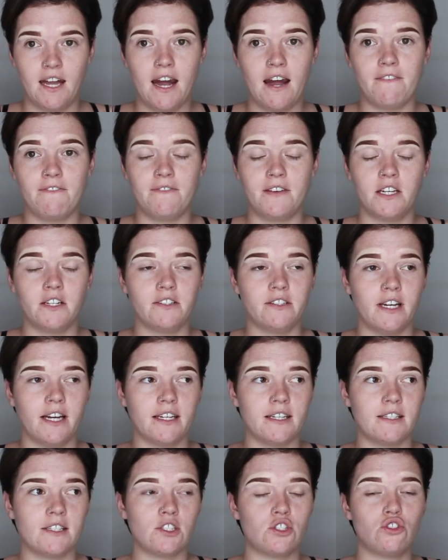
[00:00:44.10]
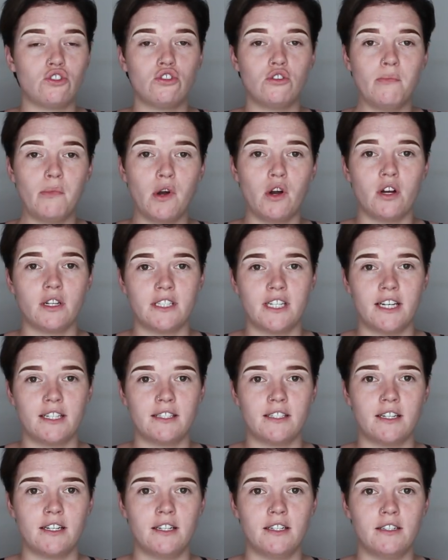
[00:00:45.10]
I feel like it's super hot
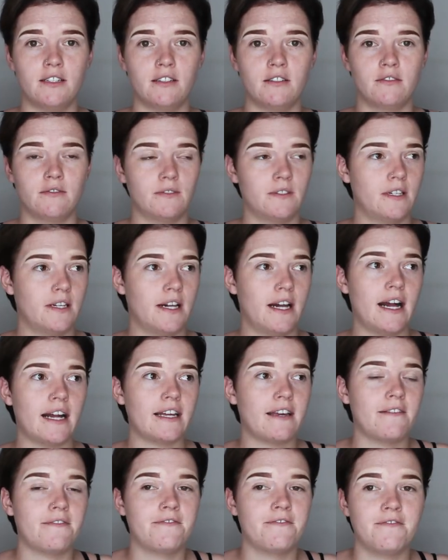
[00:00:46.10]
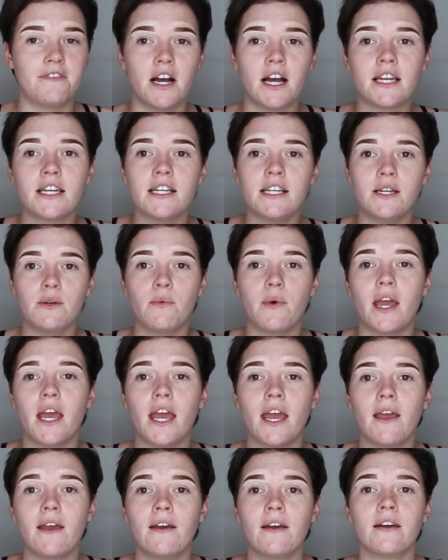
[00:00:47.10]
outside. I can finally
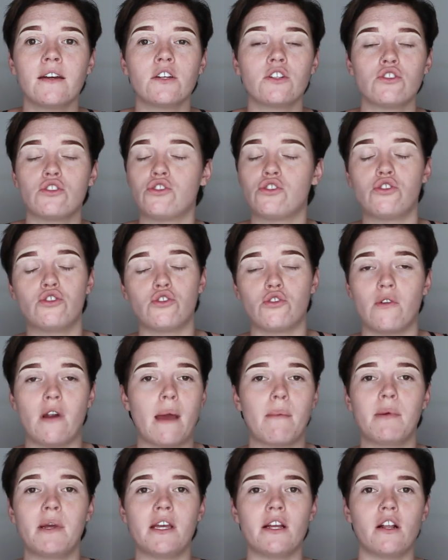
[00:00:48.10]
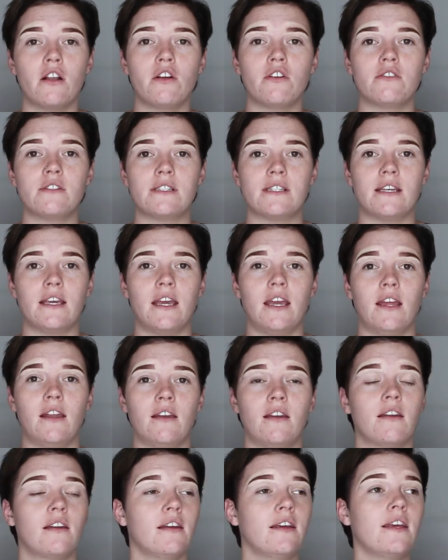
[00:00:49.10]
wear strappy clothes
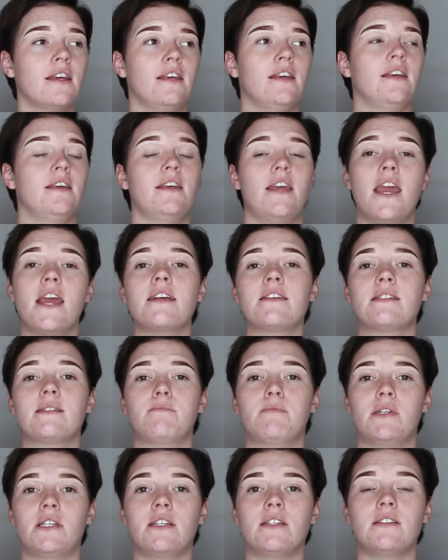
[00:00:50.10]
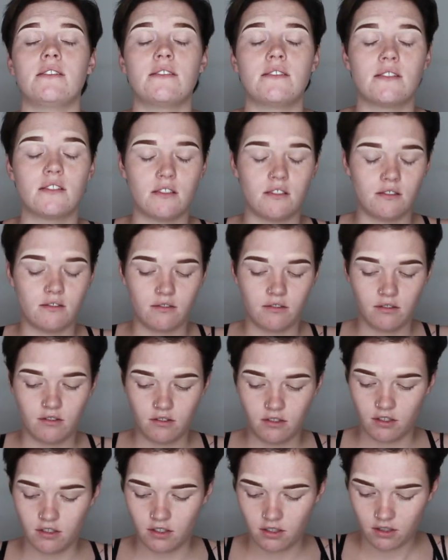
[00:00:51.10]
again. Yes, please.
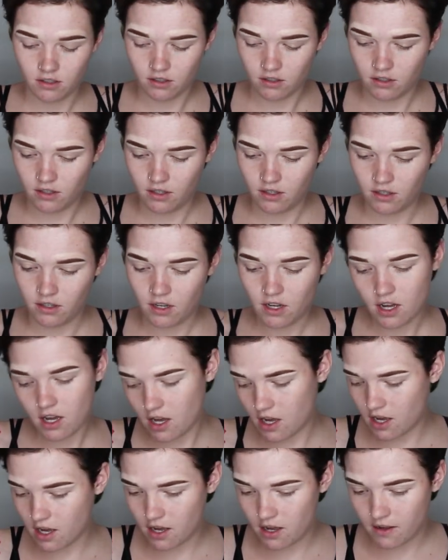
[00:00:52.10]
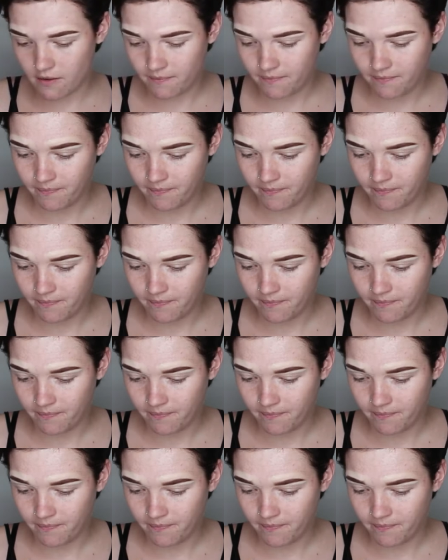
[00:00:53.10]
Ah. Uh.